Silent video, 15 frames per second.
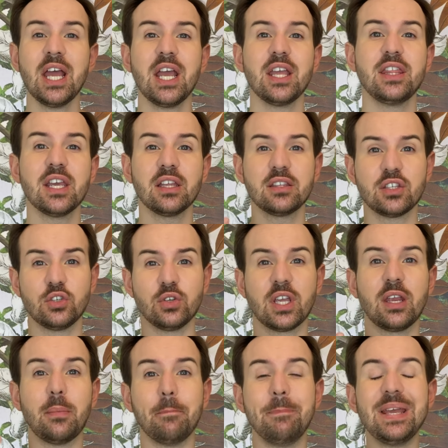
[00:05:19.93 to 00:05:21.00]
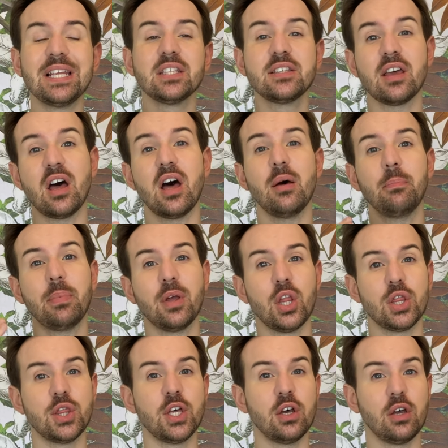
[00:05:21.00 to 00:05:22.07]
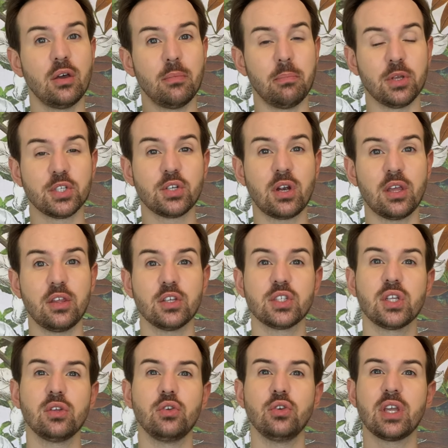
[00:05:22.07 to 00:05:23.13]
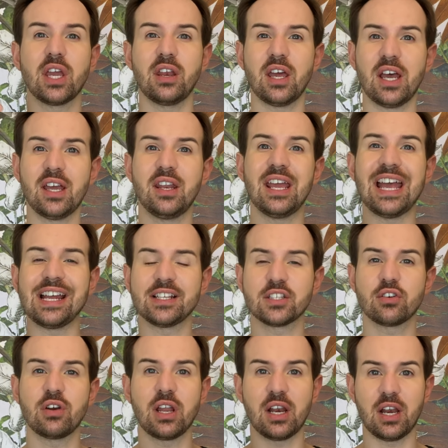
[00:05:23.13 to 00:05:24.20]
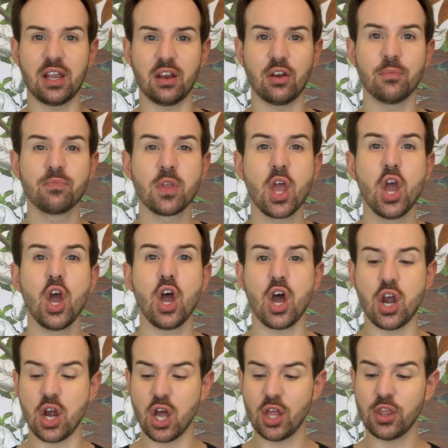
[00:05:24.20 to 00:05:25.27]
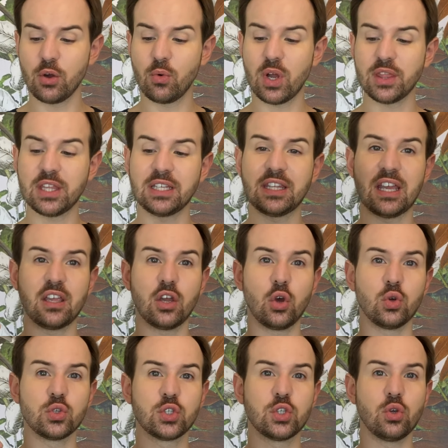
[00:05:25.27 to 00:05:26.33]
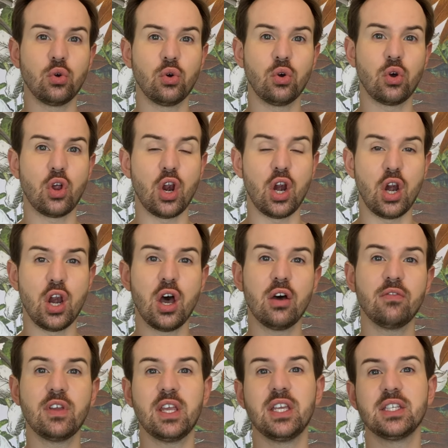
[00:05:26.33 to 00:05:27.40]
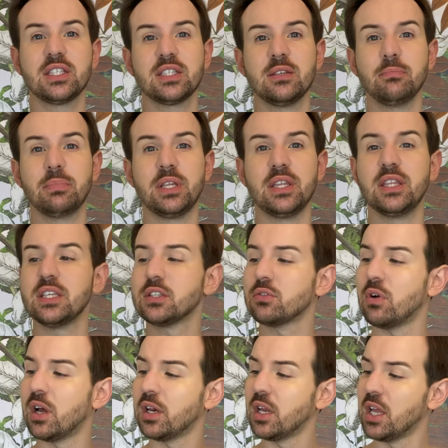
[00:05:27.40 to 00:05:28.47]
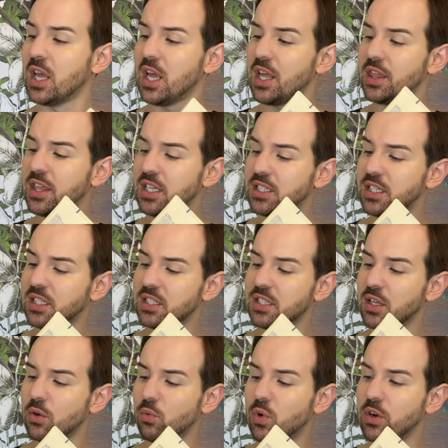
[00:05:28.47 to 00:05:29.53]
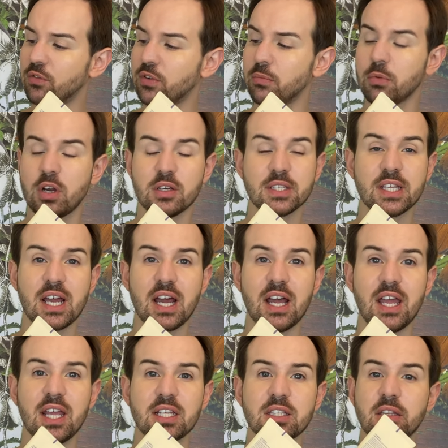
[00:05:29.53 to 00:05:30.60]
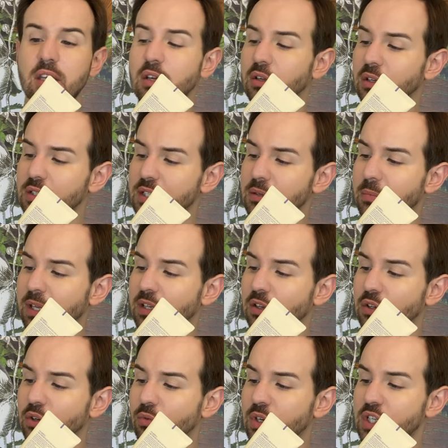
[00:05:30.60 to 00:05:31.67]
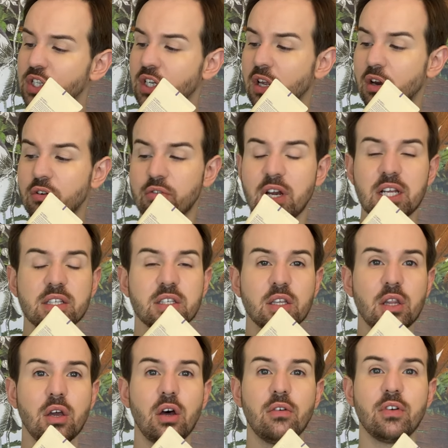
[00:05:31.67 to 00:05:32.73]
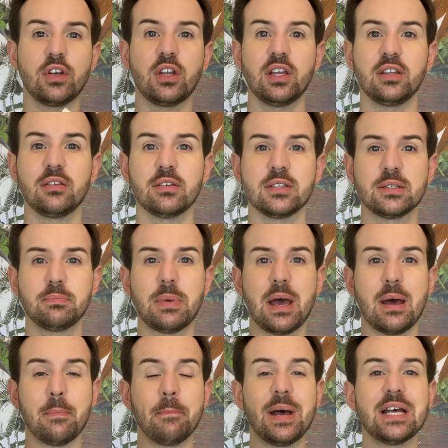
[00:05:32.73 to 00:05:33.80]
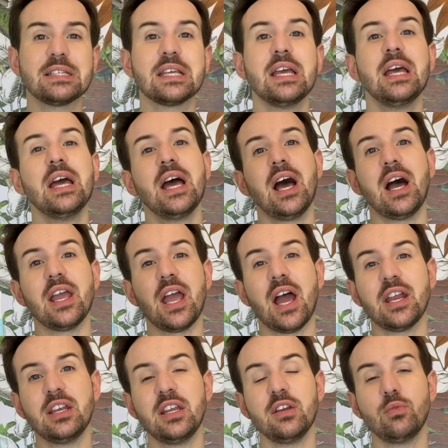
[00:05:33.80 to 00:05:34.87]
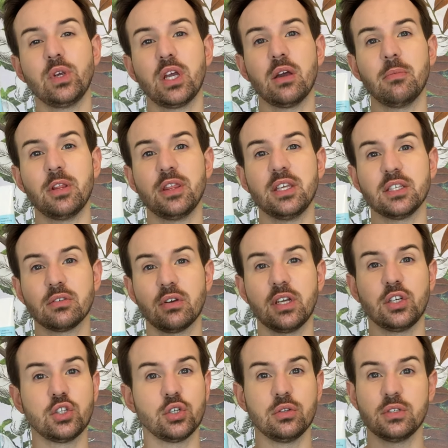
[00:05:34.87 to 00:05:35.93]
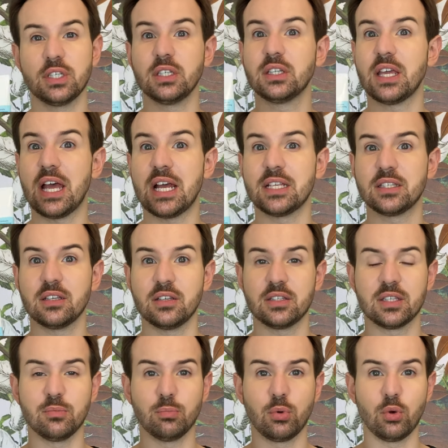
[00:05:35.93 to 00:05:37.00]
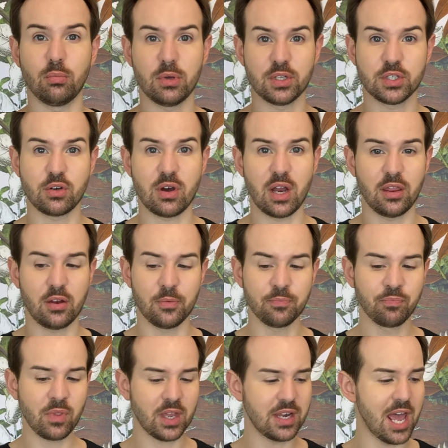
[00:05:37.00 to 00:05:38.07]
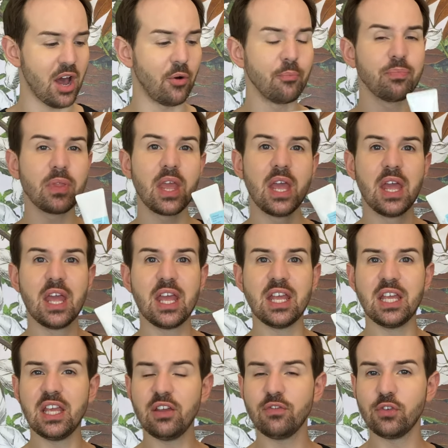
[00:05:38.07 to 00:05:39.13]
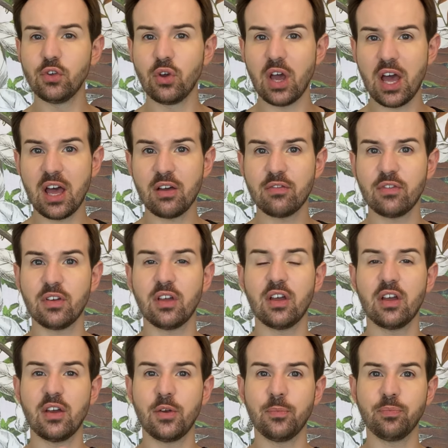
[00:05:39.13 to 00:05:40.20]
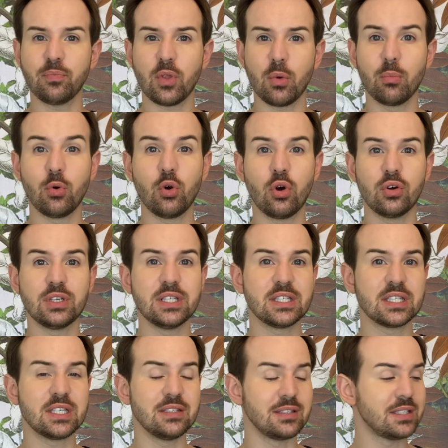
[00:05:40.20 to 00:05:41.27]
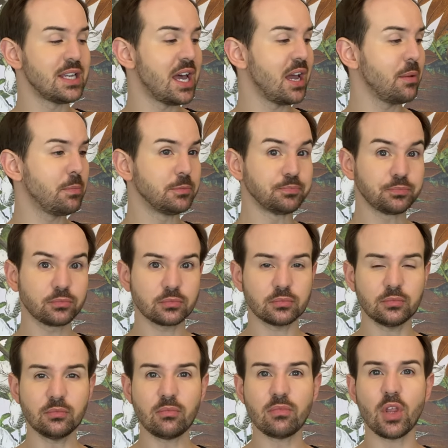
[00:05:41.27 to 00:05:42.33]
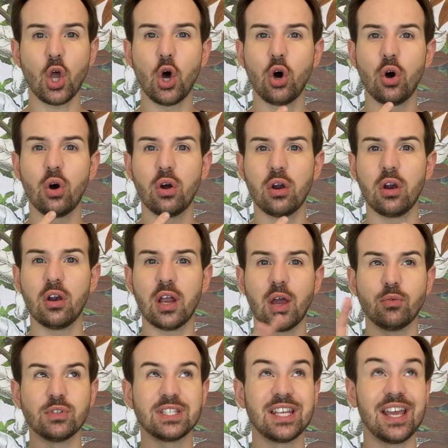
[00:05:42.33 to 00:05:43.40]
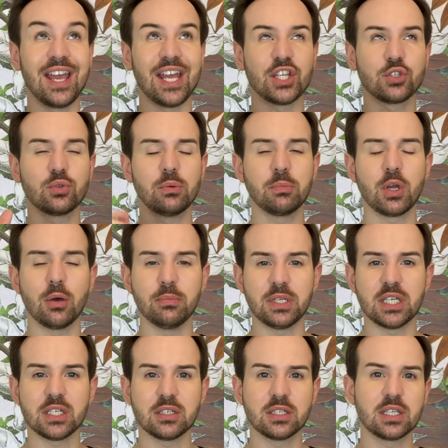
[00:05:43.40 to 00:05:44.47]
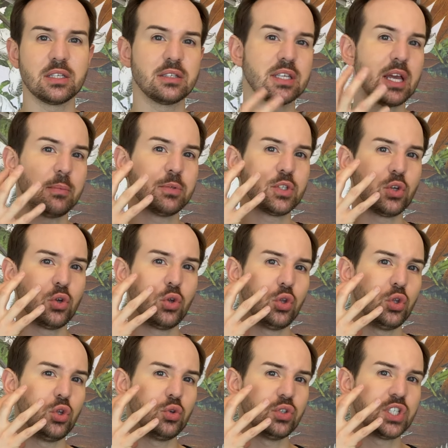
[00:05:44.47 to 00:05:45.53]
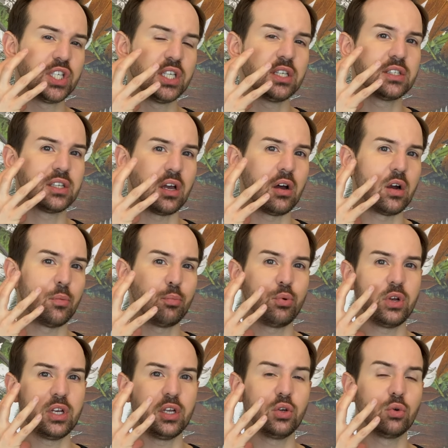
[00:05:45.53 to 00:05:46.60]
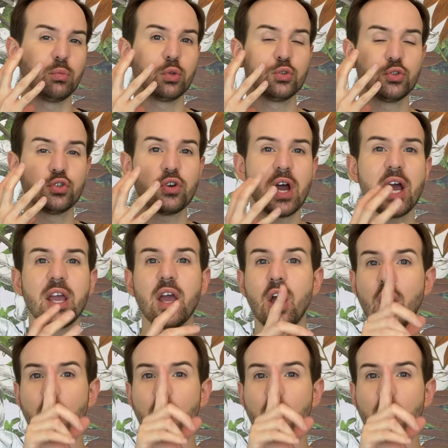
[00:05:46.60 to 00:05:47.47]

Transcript: is that you can build up the moisturizer so you can add extra layer. Another one that I also love is simply this one. This is one from CosRx, the Ultimate Nourishing Rice, the Overnight Spa Mask. I highly recommend this one and to use it as a simple moisturizer. Now, if you have more oily skin type, or I would say extreme combination skin type, so your cheeks are pretty normal to dry,